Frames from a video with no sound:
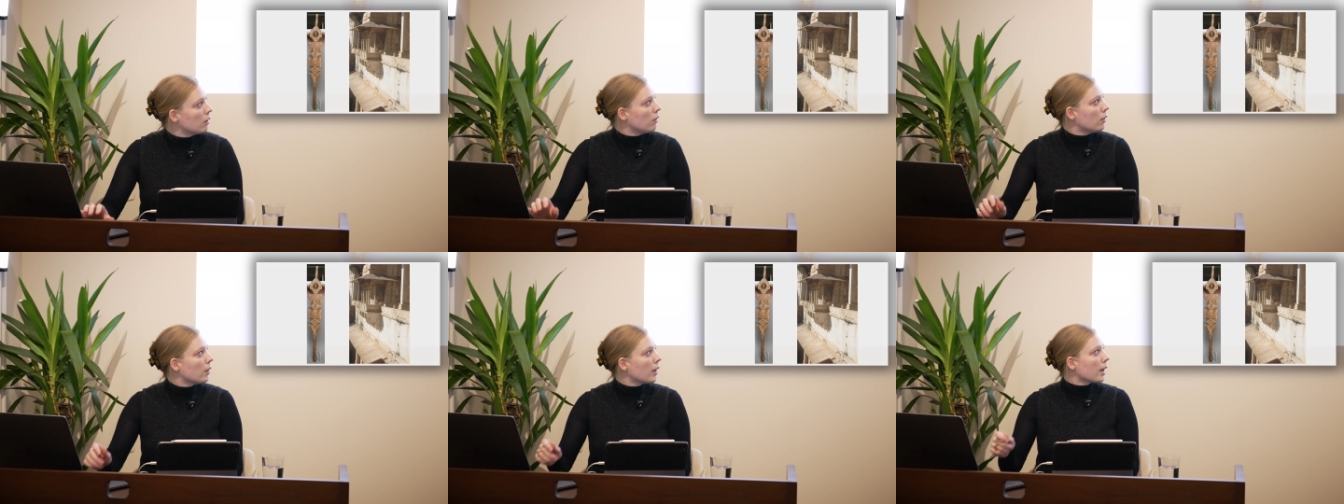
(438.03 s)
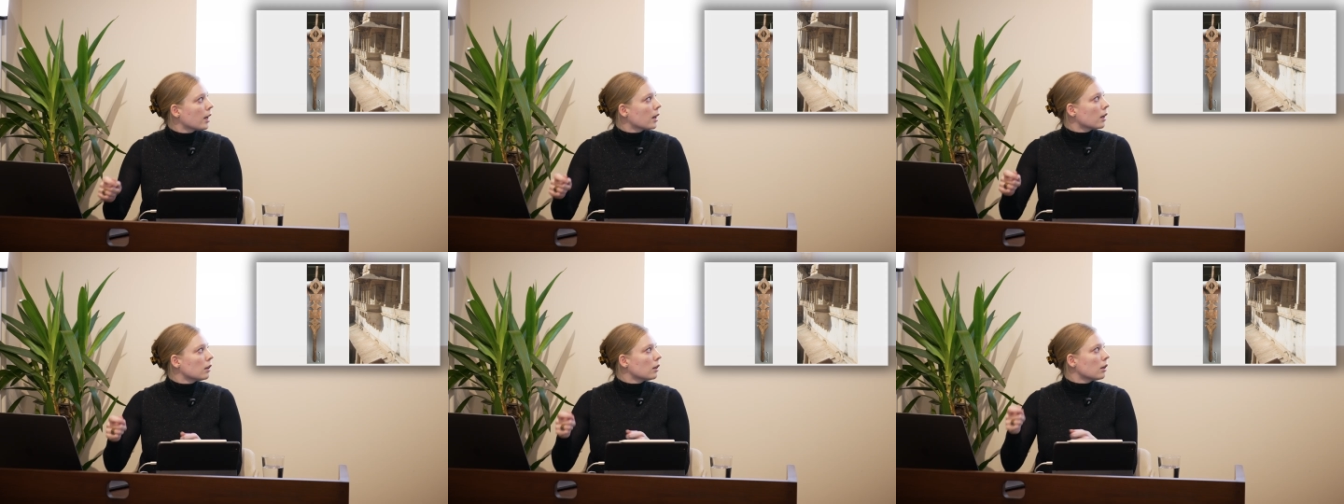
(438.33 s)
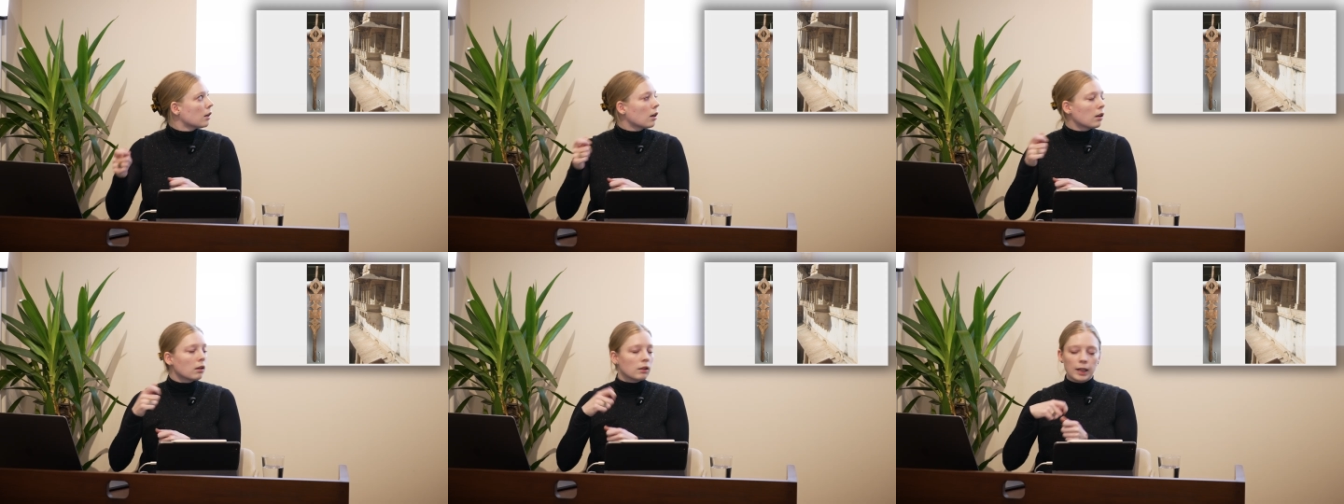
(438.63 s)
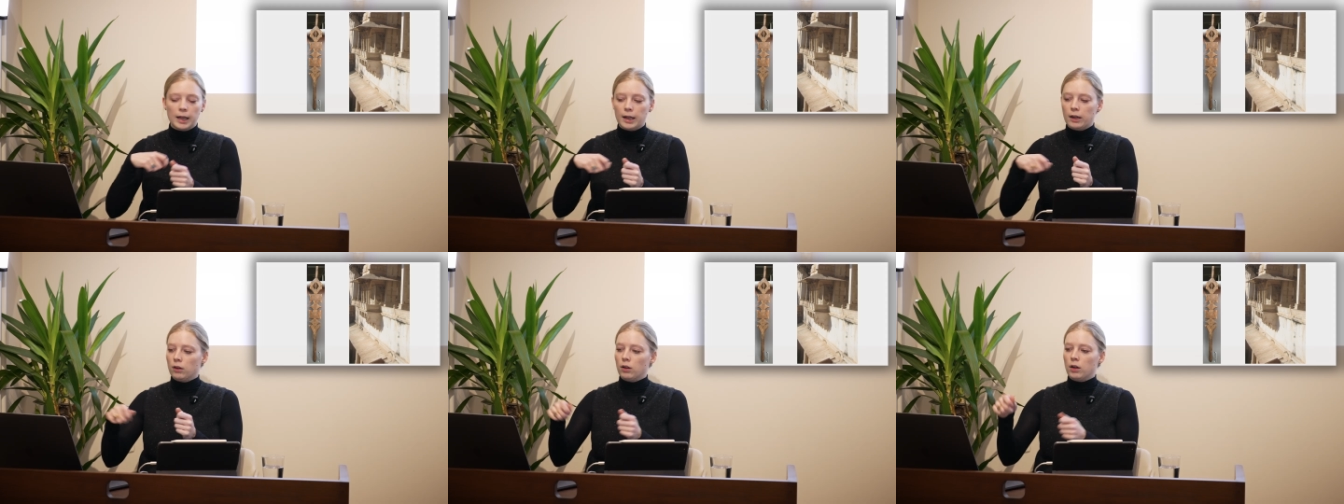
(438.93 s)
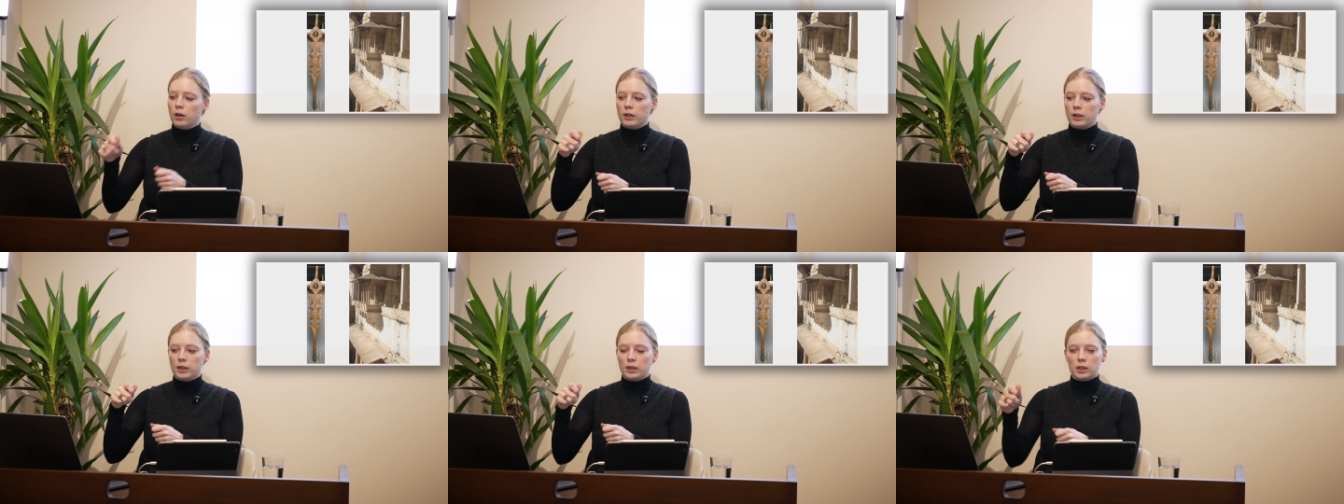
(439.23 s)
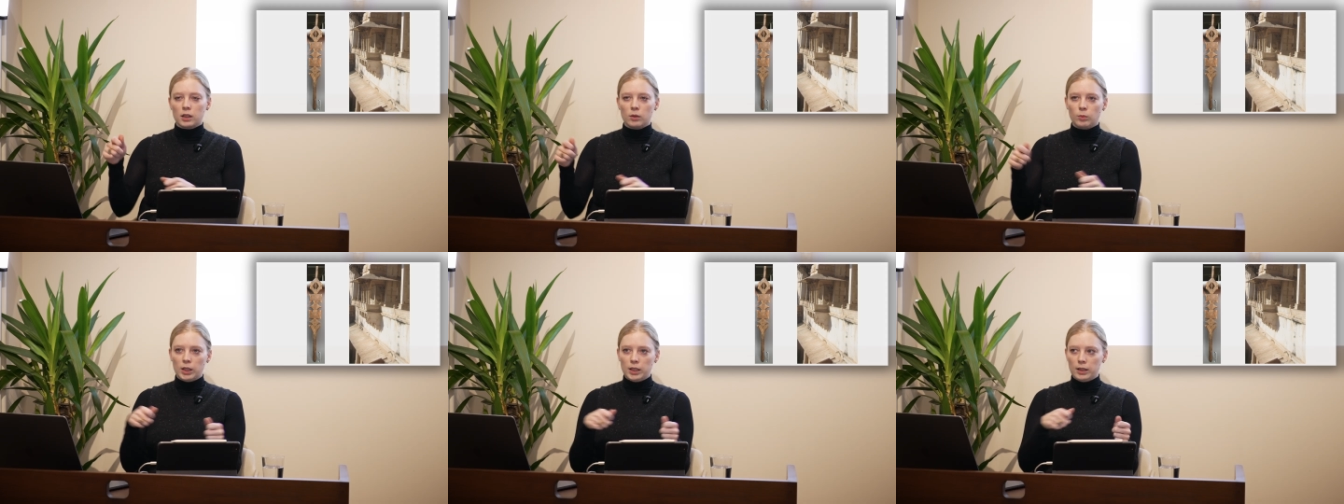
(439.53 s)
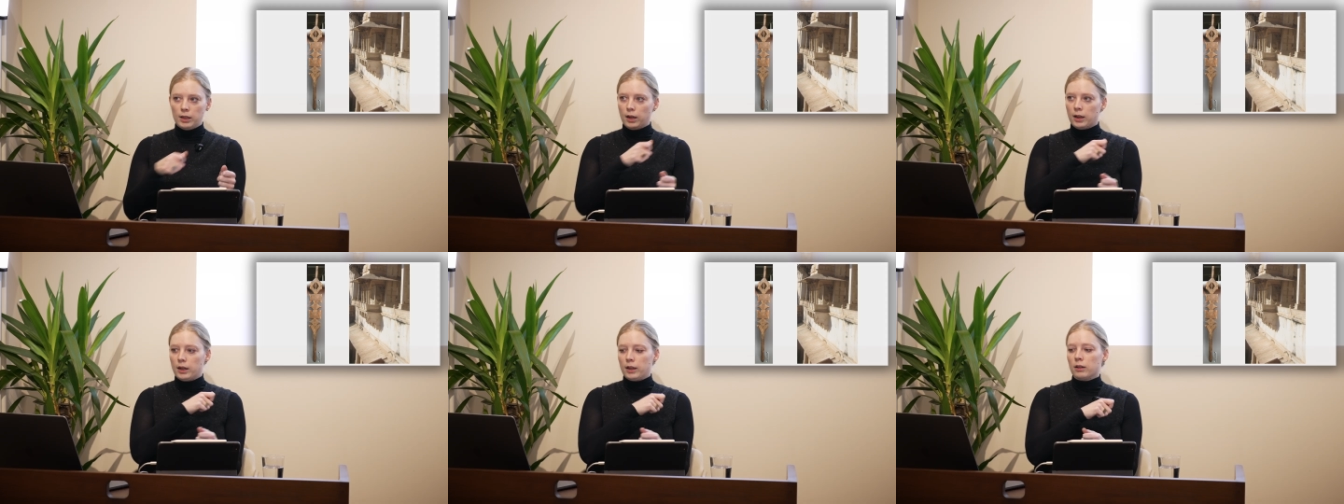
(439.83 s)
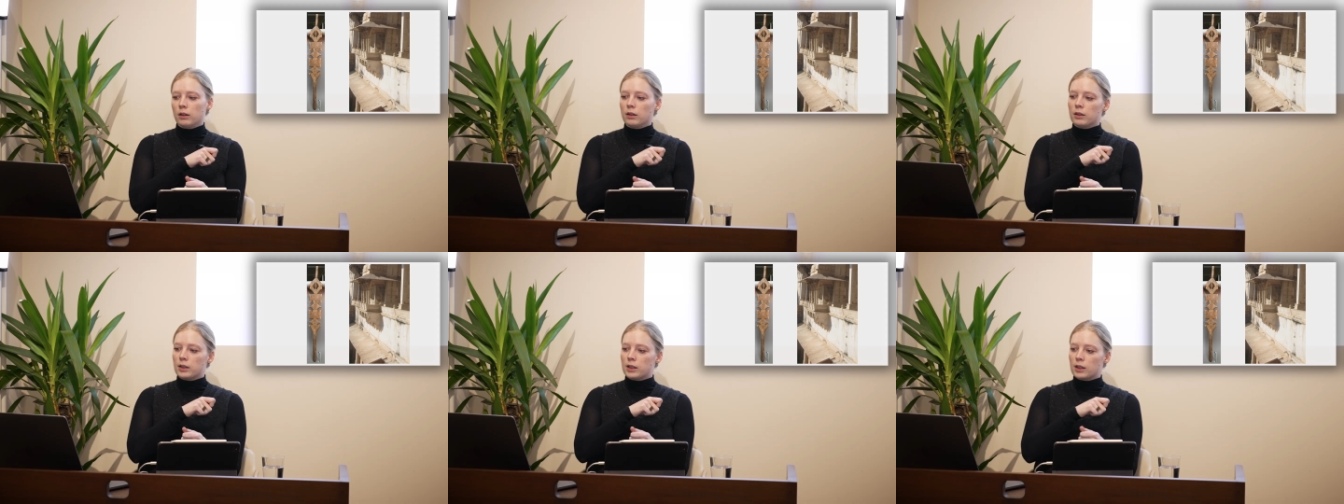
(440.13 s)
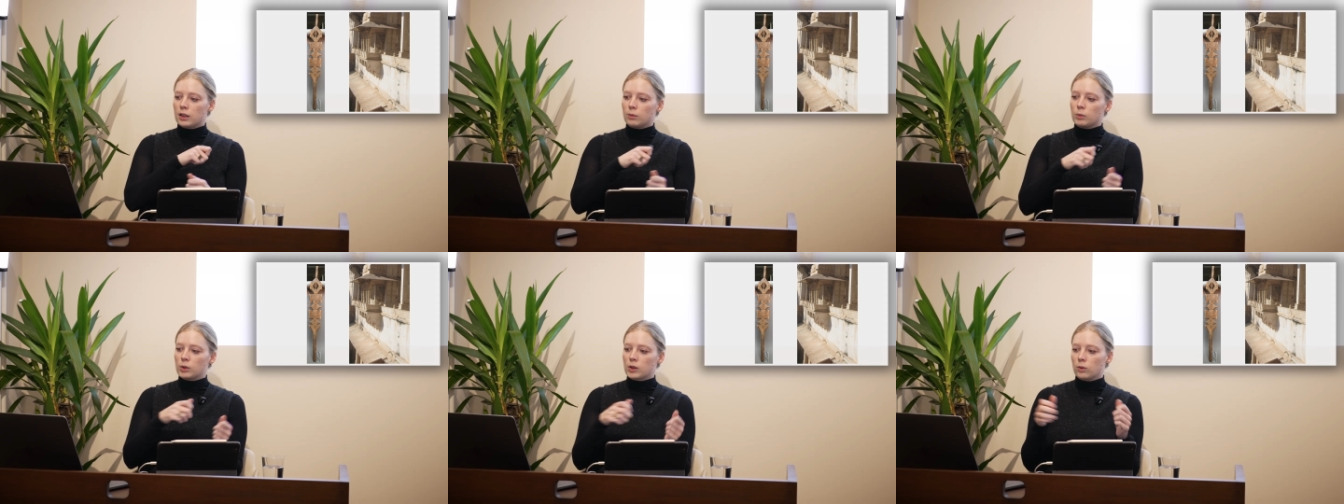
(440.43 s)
that allow awnings to be tied onto them.